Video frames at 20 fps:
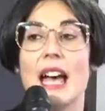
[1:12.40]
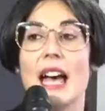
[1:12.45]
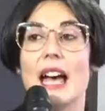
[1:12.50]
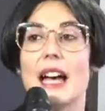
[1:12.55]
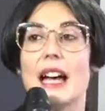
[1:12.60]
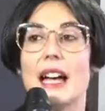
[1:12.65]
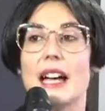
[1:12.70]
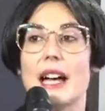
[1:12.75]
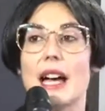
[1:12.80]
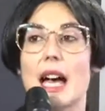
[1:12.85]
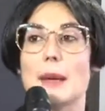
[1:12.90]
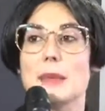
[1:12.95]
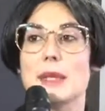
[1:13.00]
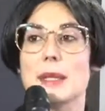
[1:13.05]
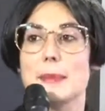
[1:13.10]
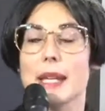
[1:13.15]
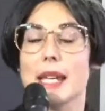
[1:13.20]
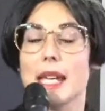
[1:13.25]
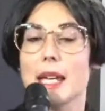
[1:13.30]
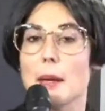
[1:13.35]
I'm
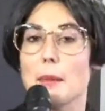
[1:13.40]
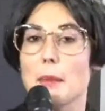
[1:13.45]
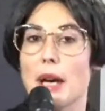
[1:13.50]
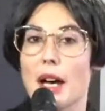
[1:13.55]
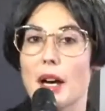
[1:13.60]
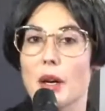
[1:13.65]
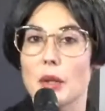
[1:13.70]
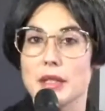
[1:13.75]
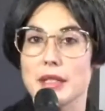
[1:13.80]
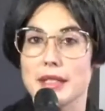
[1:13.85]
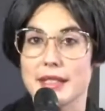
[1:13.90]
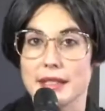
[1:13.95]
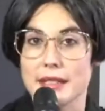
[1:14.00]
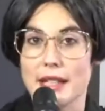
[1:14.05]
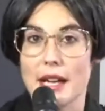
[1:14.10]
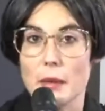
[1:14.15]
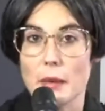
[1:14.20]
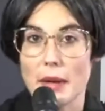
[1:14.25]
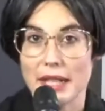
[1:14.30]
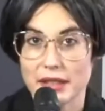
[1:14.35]
speaking about the
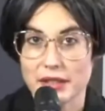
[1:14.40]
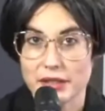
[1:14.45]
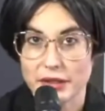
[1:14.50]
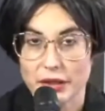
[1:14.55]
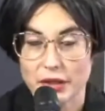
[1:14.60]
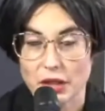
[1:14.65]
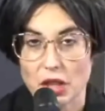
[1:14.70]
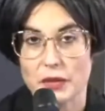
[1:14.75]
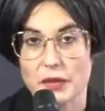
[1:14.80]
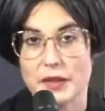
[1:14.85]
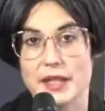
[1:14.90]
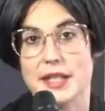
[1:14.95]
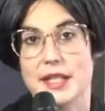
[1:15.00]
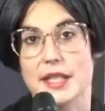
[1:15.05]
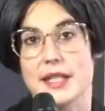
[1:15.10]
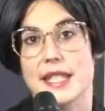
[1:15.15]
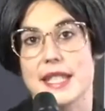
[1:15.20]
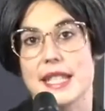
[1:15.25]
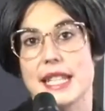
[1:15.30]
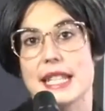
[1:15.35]
director of
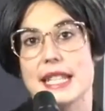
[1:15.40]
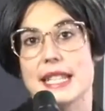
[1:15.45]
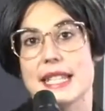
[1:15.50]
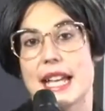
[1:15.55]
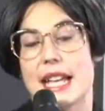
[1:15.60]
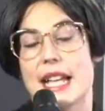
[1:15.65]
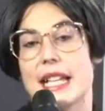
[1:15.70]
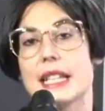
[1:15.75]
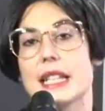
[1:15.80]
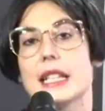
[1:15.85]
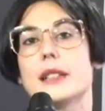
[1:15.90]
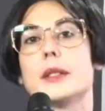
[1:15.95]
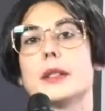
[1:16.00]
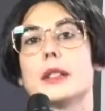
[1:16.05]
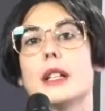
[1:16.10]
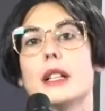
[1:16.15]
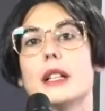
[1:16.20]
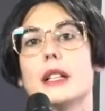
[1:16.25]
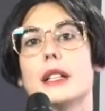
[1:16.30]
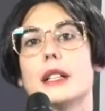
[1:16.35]
the CSL,
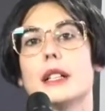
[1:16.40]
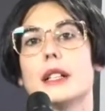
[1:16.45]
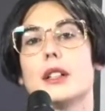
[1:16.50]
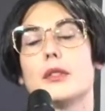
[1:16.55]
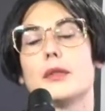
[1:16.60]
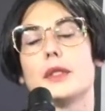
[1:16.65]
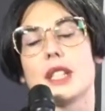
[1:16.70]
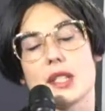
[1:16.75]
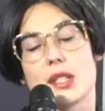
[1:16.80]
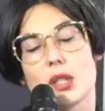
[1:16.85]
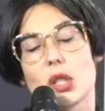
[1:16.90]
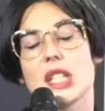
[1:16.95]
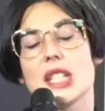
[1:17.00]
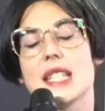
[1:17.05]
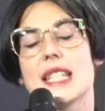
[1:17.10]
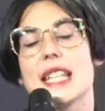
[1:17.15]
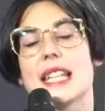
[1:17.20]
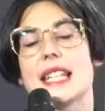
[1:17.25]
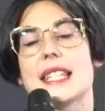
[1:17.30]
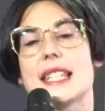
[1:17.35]
of the
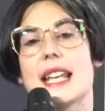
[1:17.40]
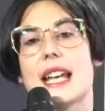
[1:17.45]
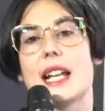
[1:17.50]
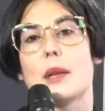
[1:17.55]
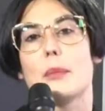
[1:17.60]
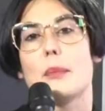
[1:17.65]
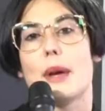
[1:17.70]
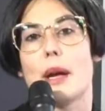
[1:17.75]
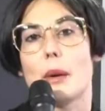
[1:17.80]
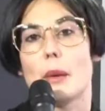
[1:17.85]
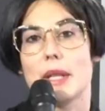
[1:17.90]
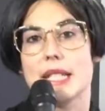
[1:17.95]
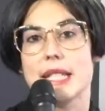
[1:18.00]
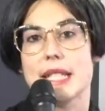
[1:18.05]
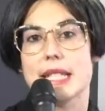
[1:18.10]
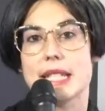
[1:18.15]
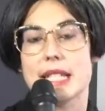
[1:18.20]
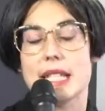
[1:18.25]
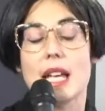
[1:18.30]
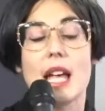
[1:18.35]
Sony CSL
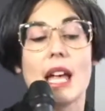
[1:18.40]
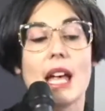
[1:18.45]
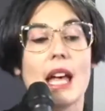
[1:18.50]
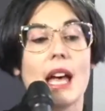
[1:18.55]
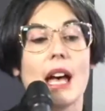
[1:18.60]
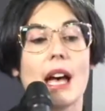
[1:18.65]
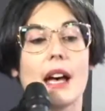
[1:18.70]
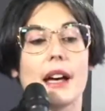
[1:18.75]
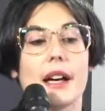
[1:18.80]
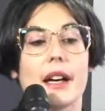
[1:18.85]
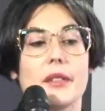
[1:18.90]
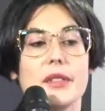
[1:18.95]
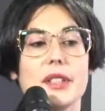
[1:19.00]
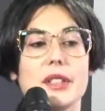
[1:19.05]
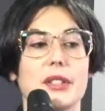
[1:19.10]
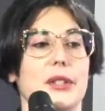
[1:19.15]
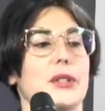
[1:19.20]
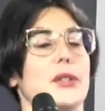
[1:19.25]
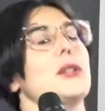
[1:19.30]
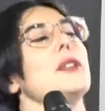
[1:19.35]
Paris,
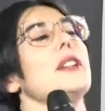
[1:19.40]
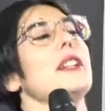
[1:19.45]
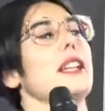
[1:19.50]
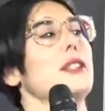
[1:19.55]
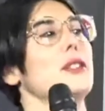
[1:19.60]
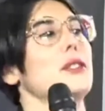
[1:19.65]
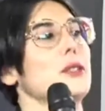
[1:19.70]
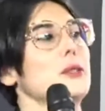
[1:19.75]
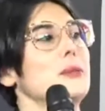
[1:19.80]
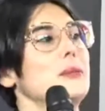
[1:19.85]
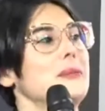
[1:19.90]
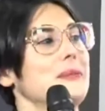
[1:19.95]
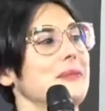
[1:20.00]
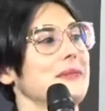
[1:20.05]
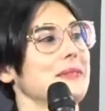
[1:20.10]
Vittorio Loreto.